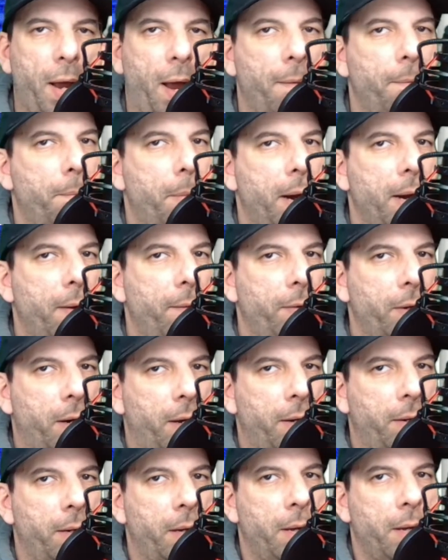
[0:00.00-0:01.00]
I might have
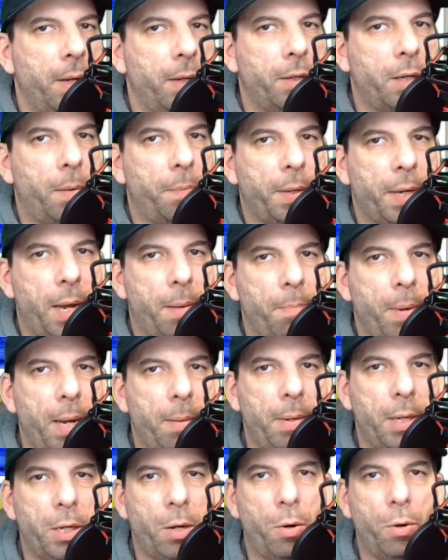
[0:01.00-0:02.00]
done something on
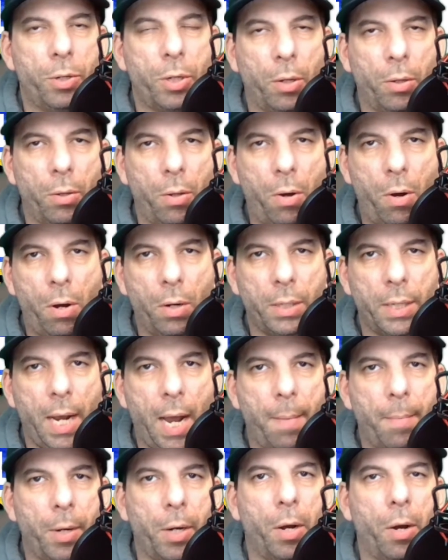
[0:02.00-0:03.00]
Baby Doge a long
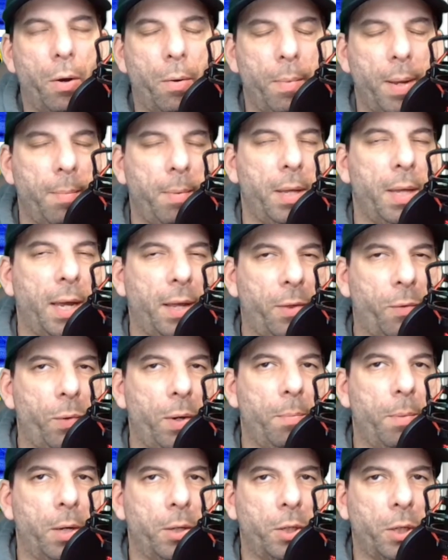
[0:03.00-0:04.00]
time ago, maybe like
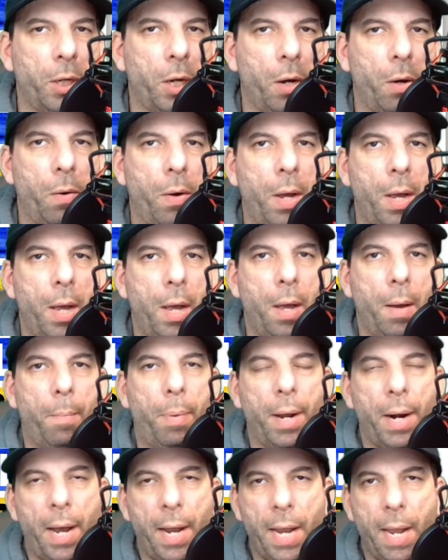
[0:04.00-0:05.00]
3 months ago,
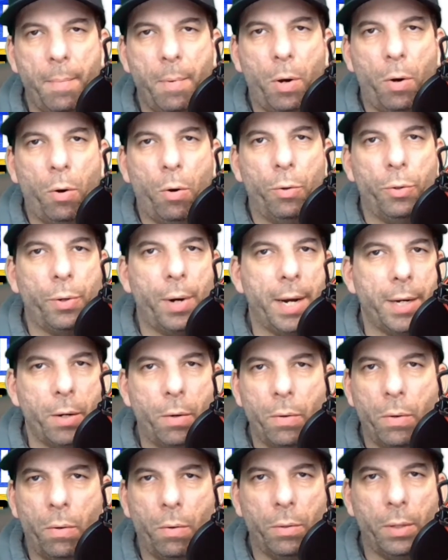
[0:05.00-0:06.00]
but I am a holder. I
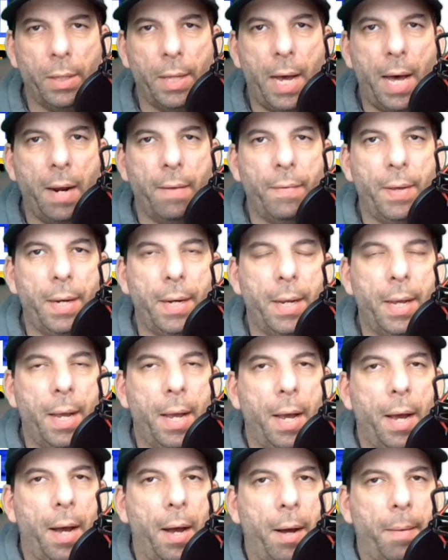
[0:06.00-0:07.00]
don't hold a lot of it.
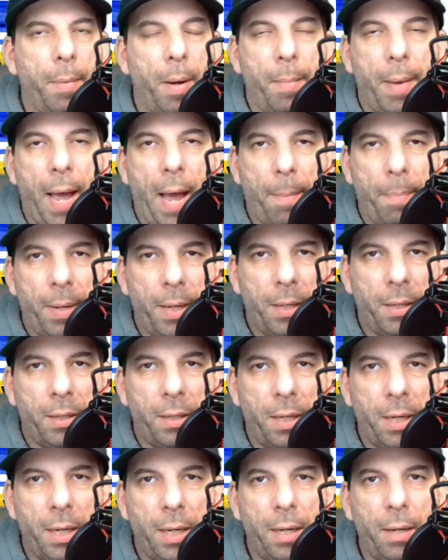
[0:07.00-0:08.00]
I'm happy to
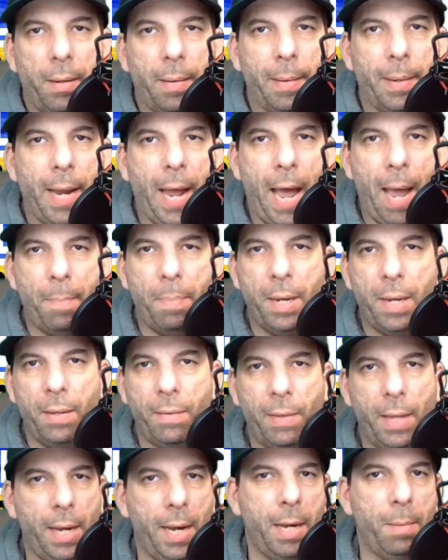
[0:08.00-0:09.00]
see and happy
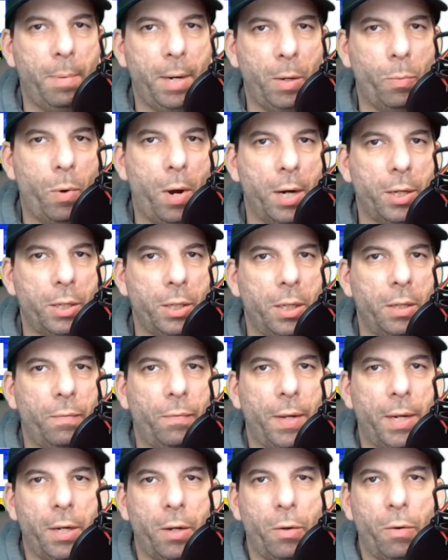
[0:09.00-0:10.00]
that anybody watching this
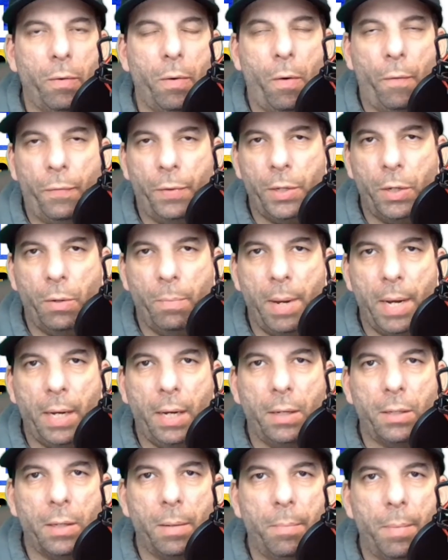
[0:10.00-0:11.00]
video, hopefully you're
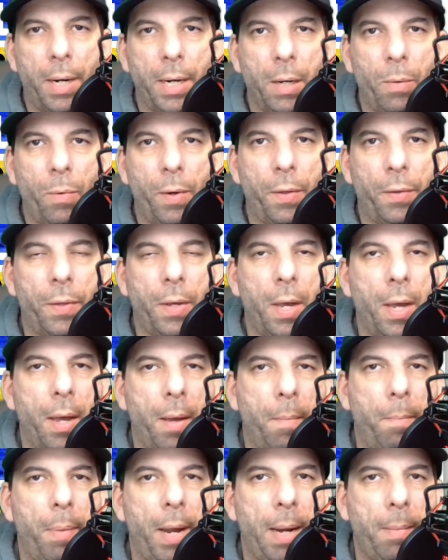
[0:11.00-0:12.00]
making some money with
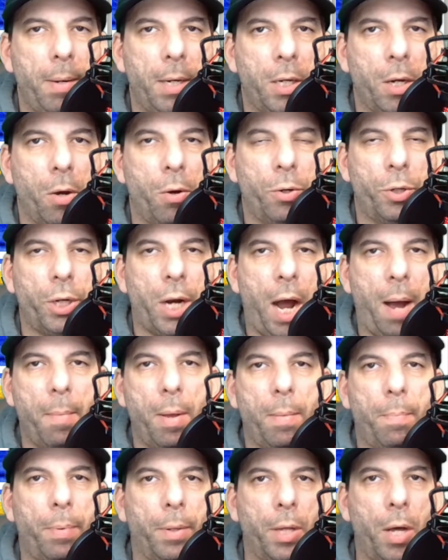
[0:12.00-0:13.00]
Baby Doge.
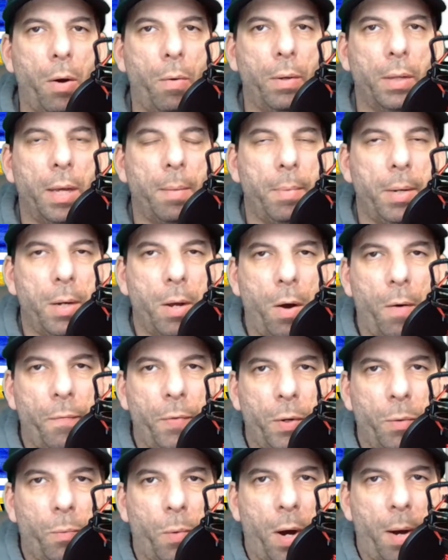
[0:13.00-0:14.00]
Comment below and let me know if
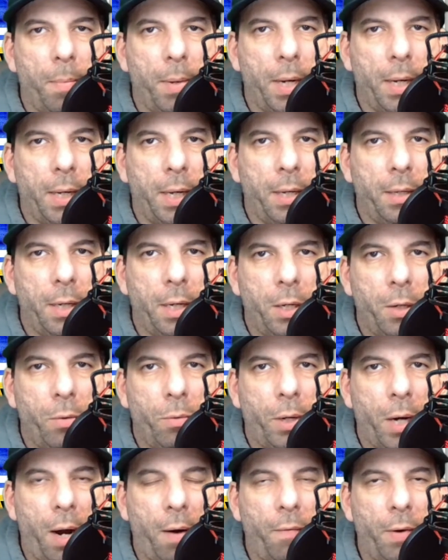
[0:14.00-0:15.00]
you'd want me to
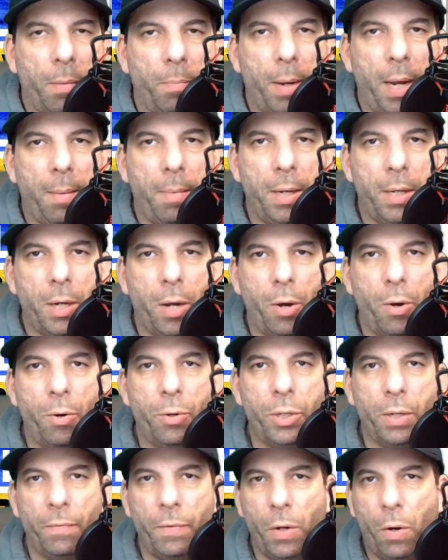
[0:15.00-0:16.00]
continue covering Baby
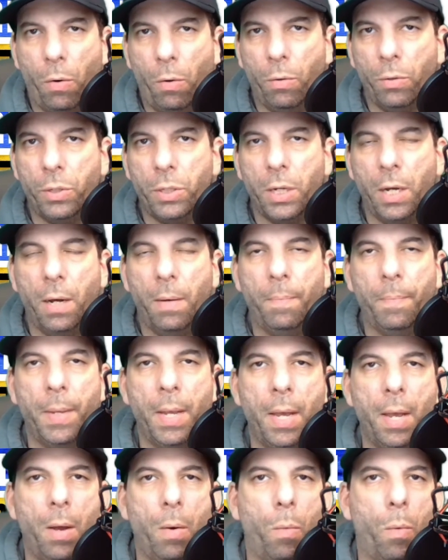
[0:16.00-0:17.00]
Doge, if you hold some,
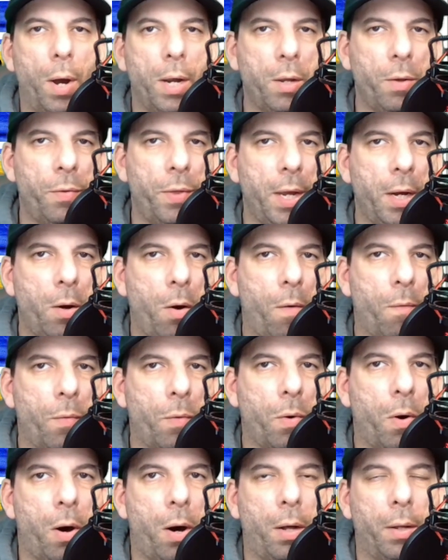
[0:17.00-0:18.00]
what you think
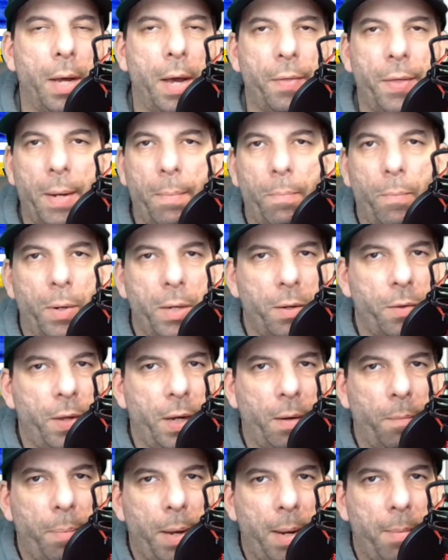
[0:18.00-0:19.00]
overall. I think when you
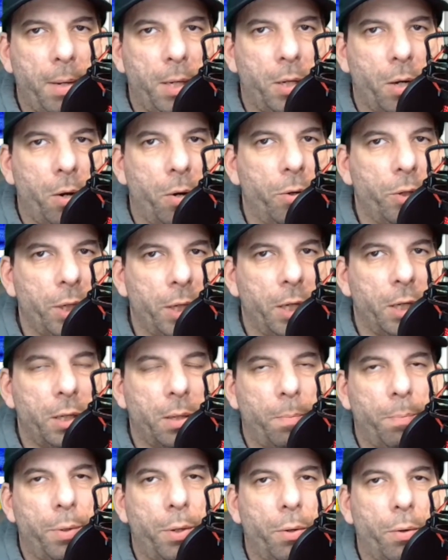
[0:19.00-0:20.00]
think of Baby Doge, it is
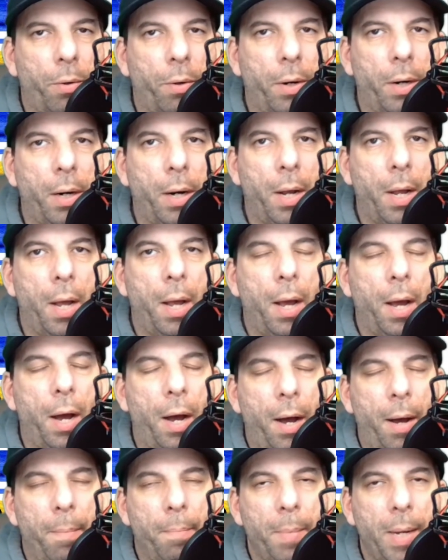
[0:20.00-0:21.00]
a pure
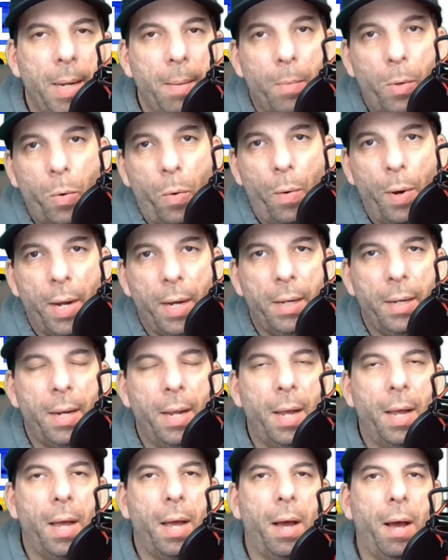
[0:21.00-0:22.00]
meme coin.
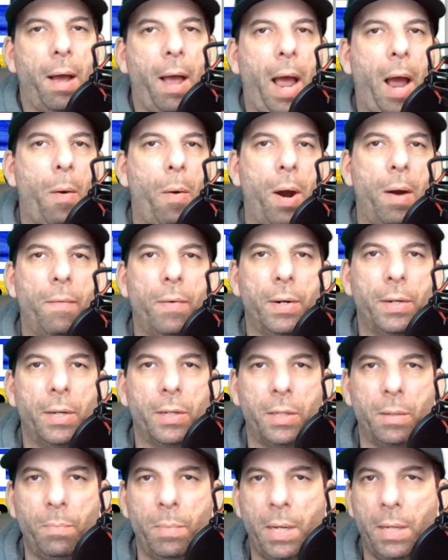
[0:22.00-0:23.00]
However, it
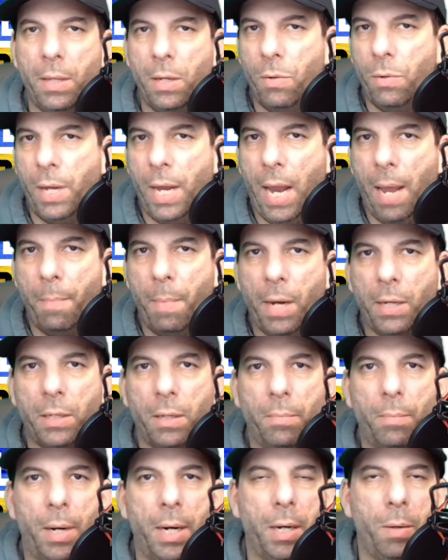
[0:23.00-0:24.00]
doesn't mean that you can't make
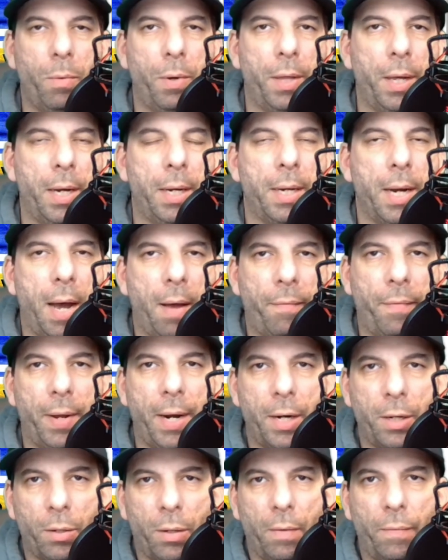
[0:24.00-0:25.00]
some money with it. Not
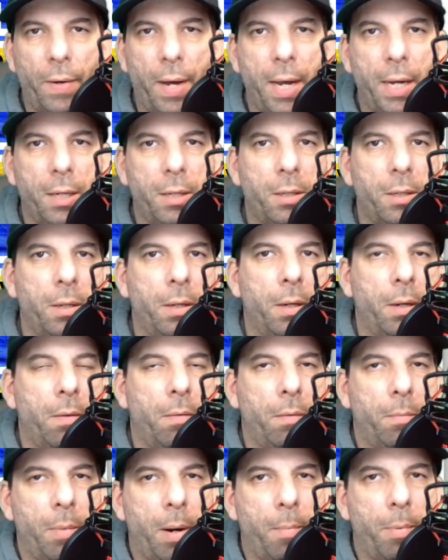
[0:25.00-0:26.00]
financial advice.
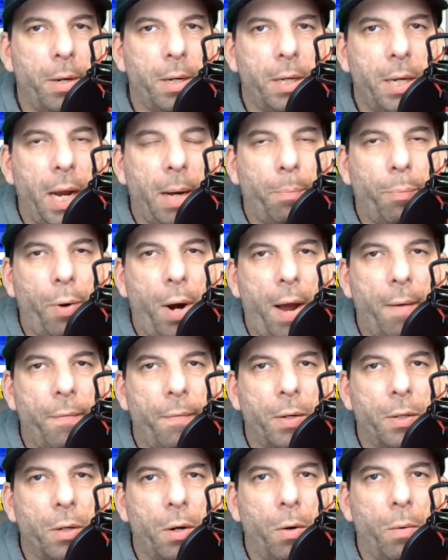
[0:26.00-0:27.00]
Remember to take
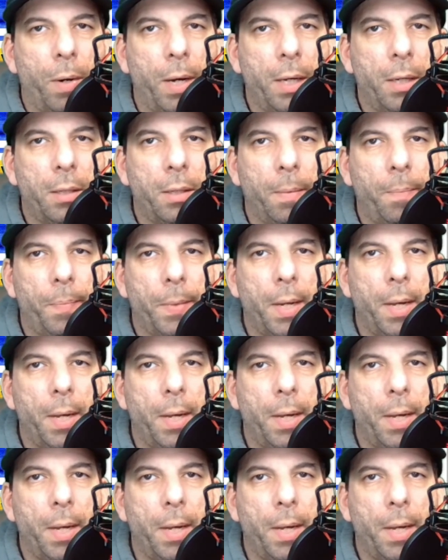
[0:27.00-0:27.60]
profits always.